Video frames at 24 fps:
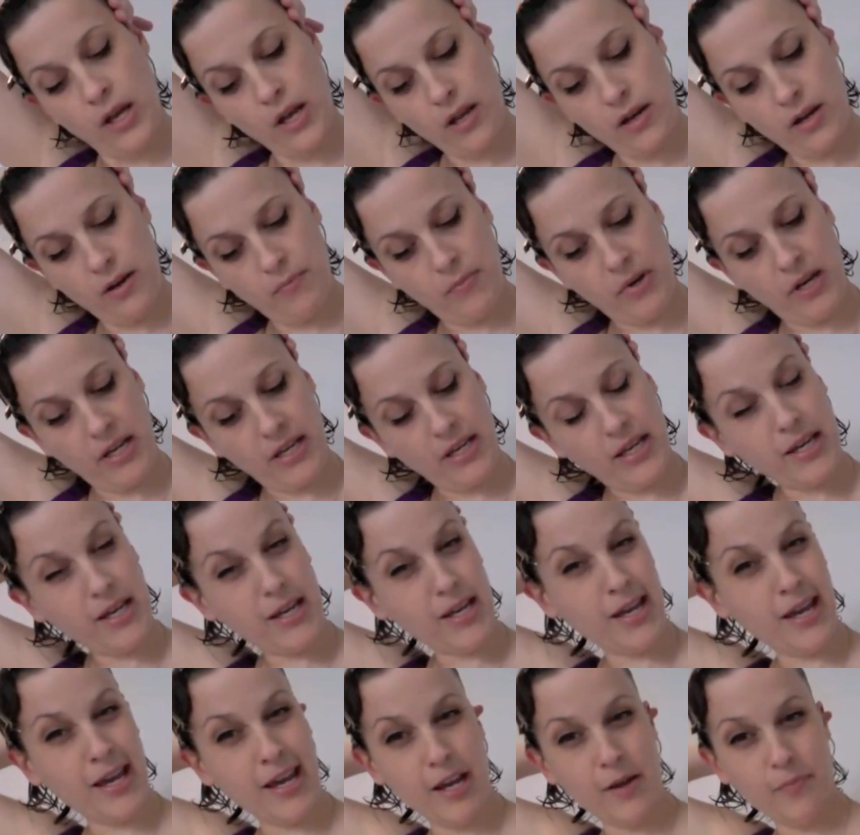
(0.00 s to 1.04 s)
And I'm going to
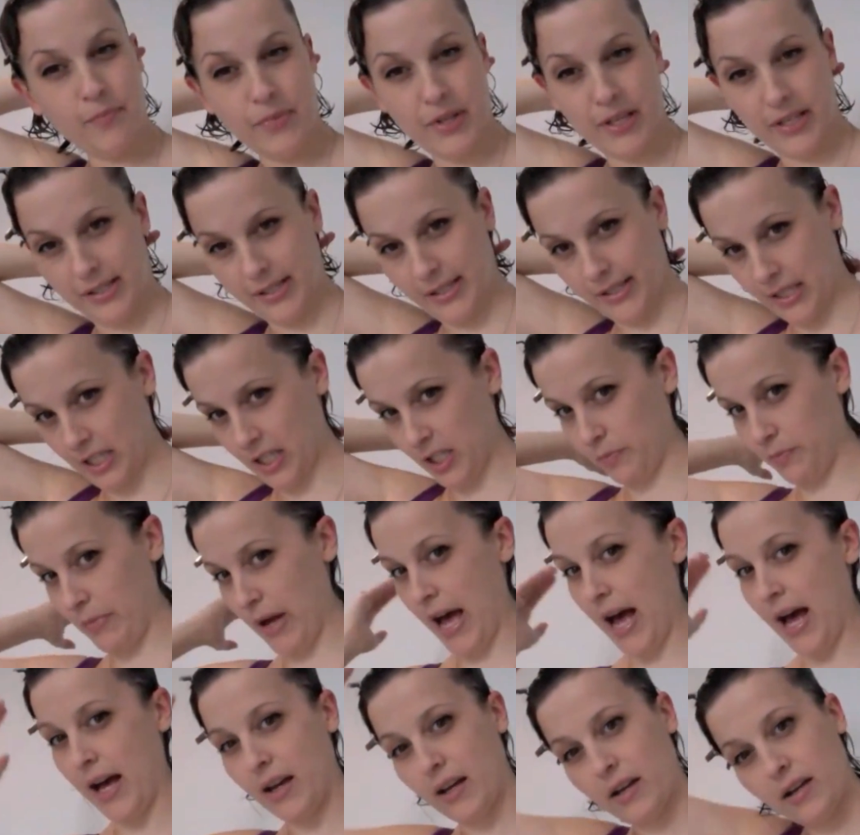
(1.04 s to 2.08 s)
keep this slick
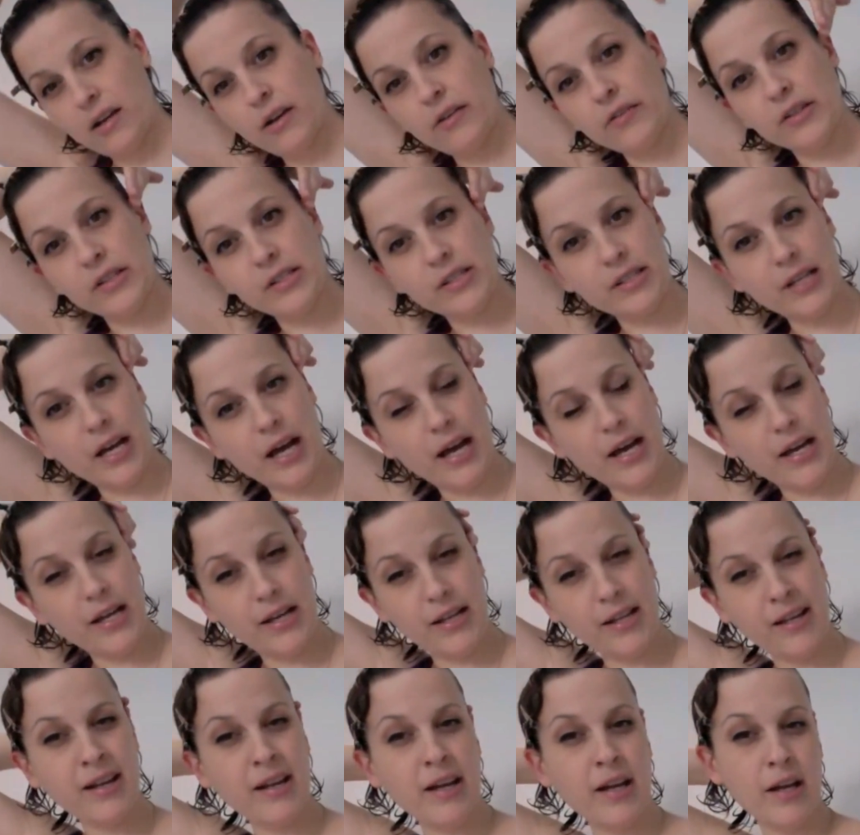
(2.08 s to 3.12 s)
back on the side.